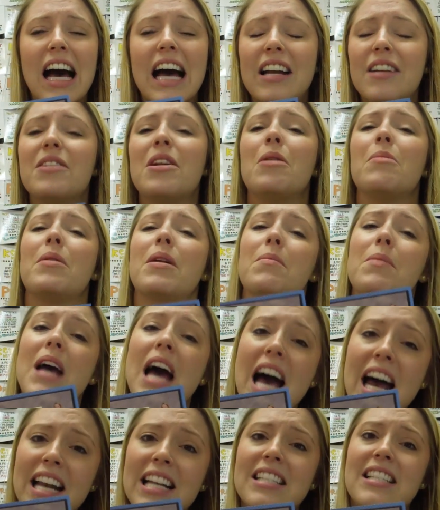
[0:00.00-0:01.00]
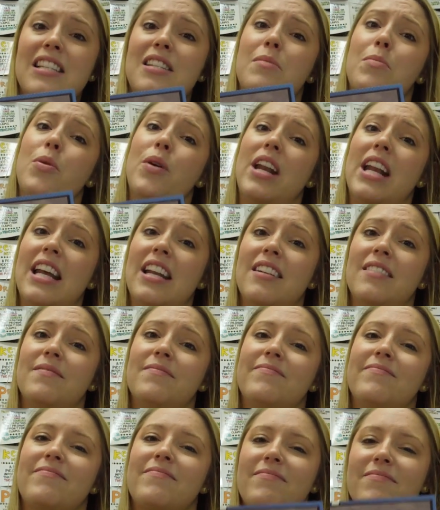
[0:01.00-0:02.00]
I don't know, but I'm kind of disappointed.
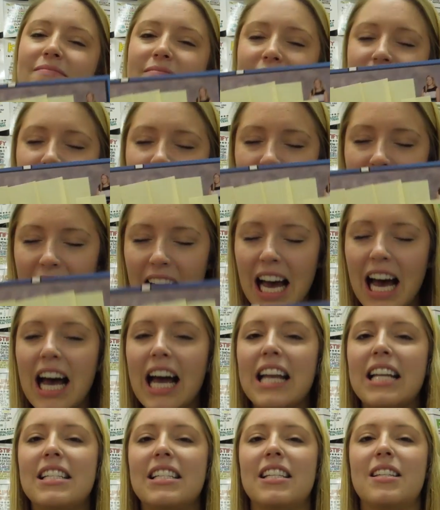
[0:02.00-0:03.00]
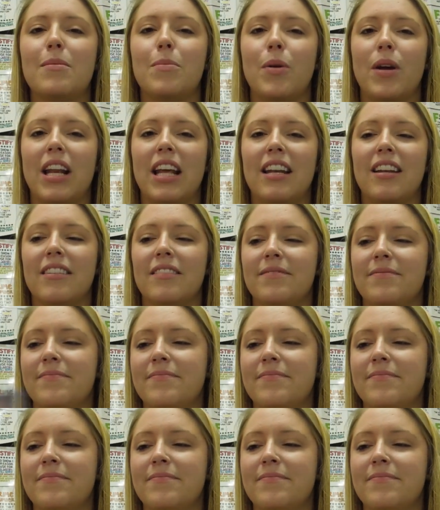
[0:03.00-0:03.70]
Kind of disappointed.